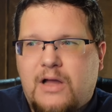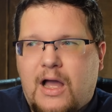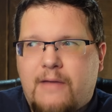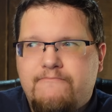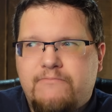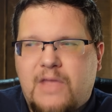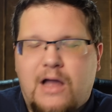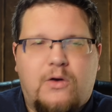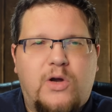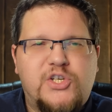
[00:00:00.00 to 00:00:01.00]
I'm
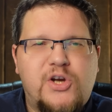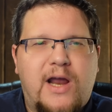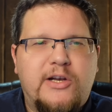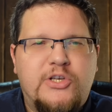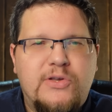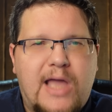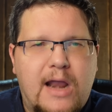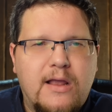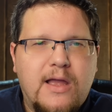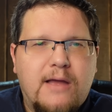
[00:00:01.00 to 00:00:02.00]
not quite sure how to do
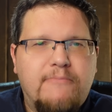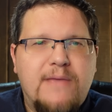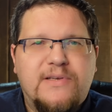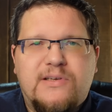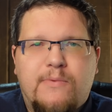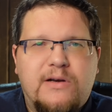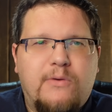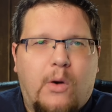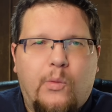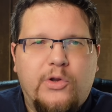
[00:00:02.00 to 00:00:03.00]
that. Maybe someone
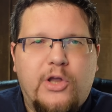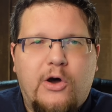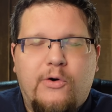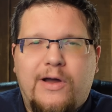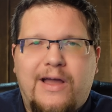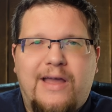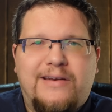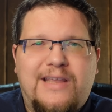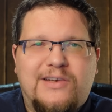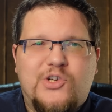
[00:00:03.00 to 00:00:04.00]
will know
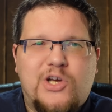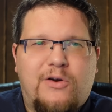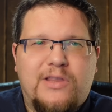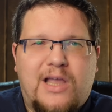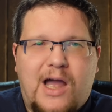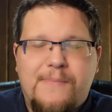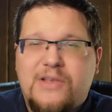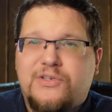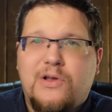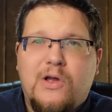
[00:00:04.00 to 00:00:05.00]
and can share in the
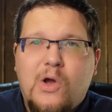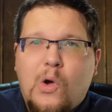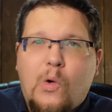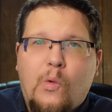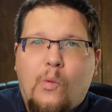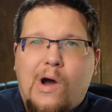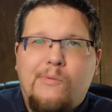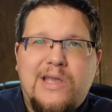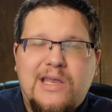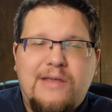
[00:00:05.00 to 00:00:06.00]
comments what
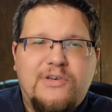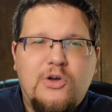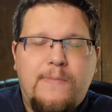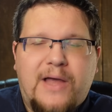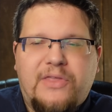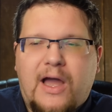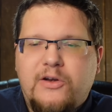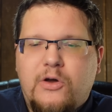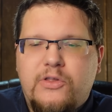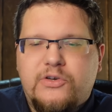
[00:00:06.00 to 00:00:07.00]
we can even do about that. I
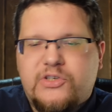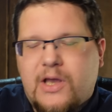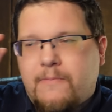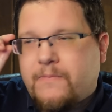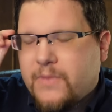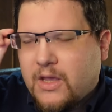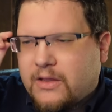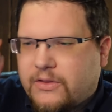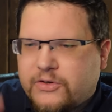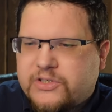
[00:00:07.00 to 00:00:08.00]
know there's some
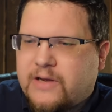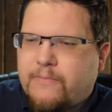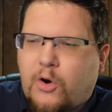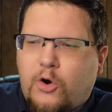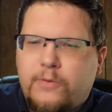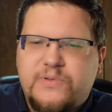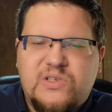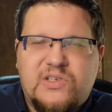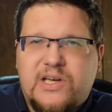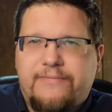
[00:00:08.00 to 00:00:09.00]
there's some herbs
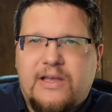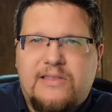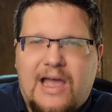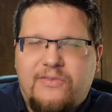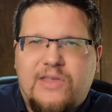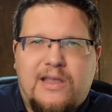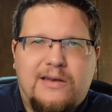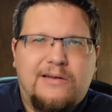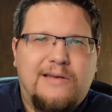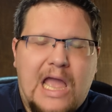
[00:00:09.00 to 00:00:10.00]
and stuff like that that
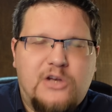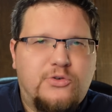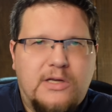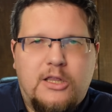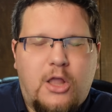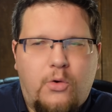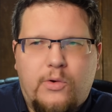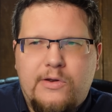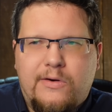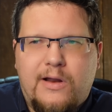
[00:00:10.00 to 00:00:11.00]
can naturally
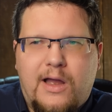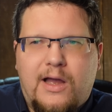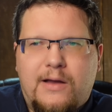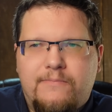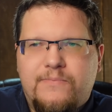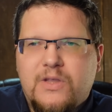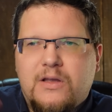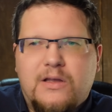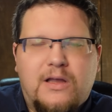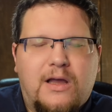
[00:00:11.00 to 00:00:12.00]
lower your, um,
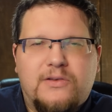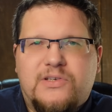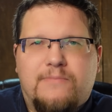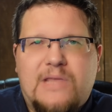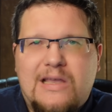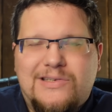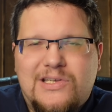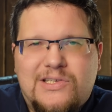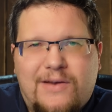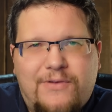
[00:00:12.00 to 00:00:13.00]
uh, some things
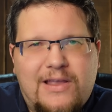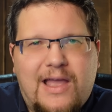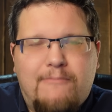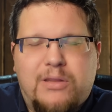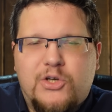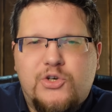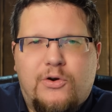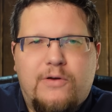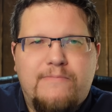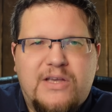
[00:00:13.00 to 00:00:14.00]
and stuff like that, blood
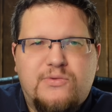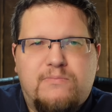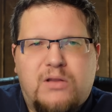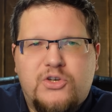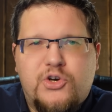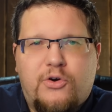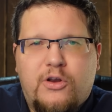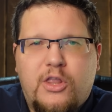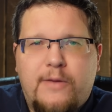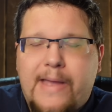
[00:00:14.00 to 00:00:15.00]
sugar, mess with blood sugar
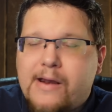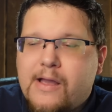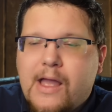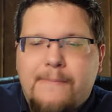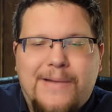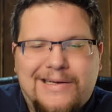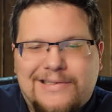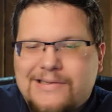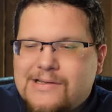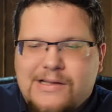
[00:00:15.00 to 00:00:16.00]
a little bit.
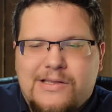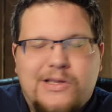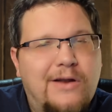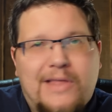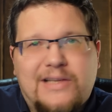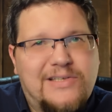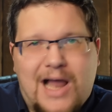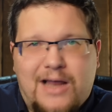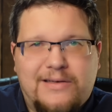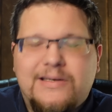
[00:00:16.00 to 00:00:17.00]
But, you know, that's
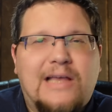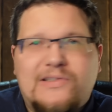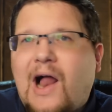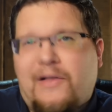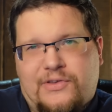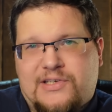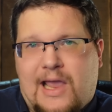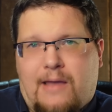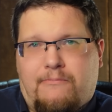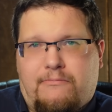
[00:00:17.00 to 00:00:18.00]
not that's not the
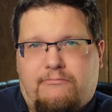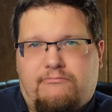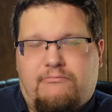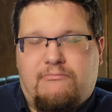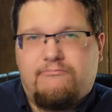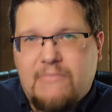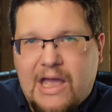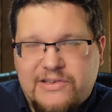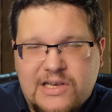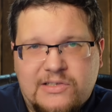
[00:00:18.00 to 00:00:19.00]
same
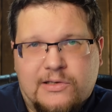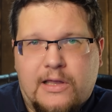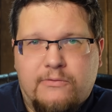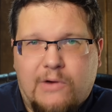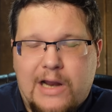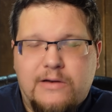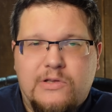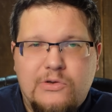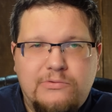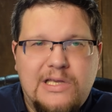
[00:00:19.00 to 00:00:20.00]
as insulin, right?
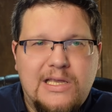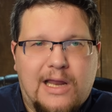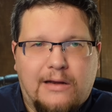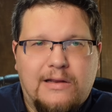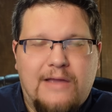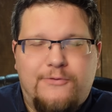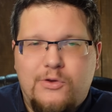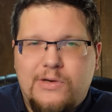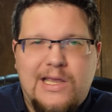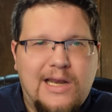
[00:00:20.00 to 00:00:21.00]
You need it. If
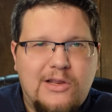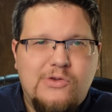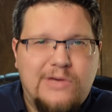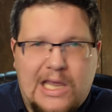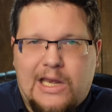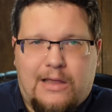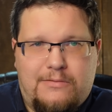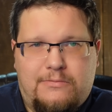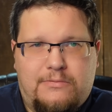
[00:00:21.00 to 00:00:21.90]
you need it, you need it.